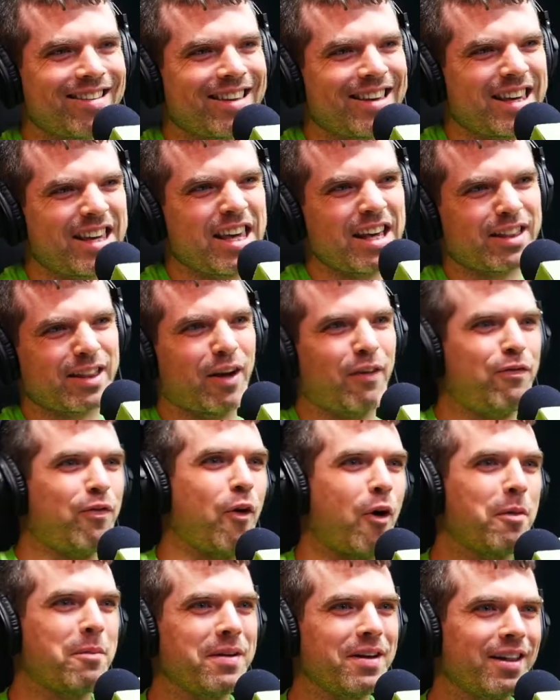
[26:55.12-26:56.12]
get the
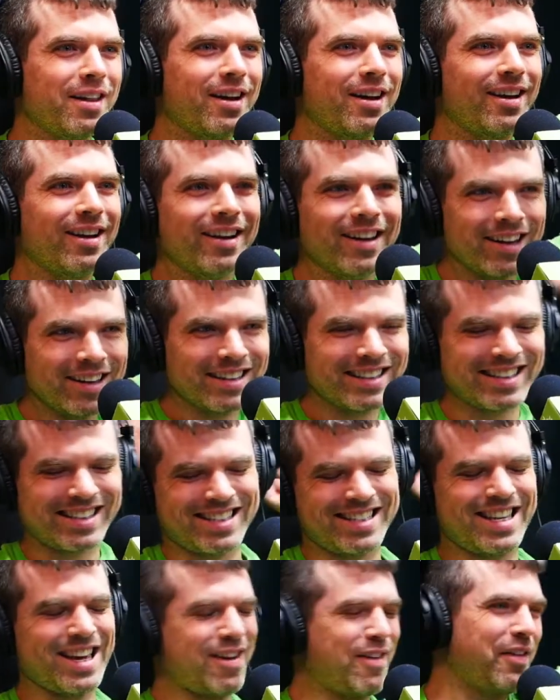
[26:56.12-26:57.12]
formula. Just
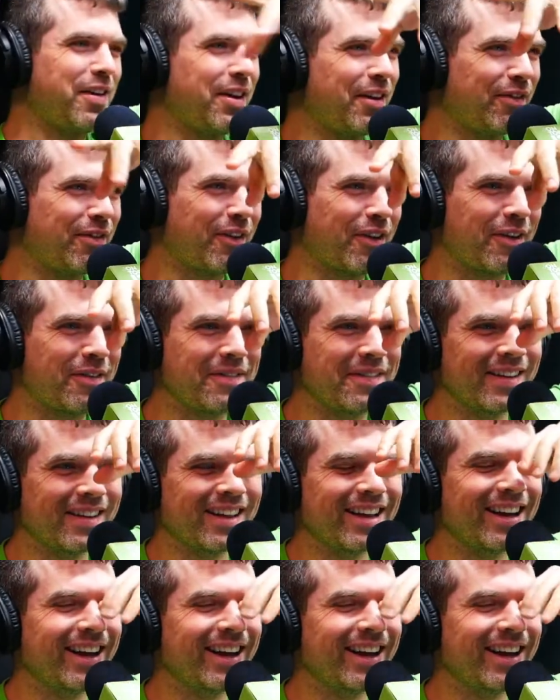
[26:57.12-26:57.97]
give it the formula.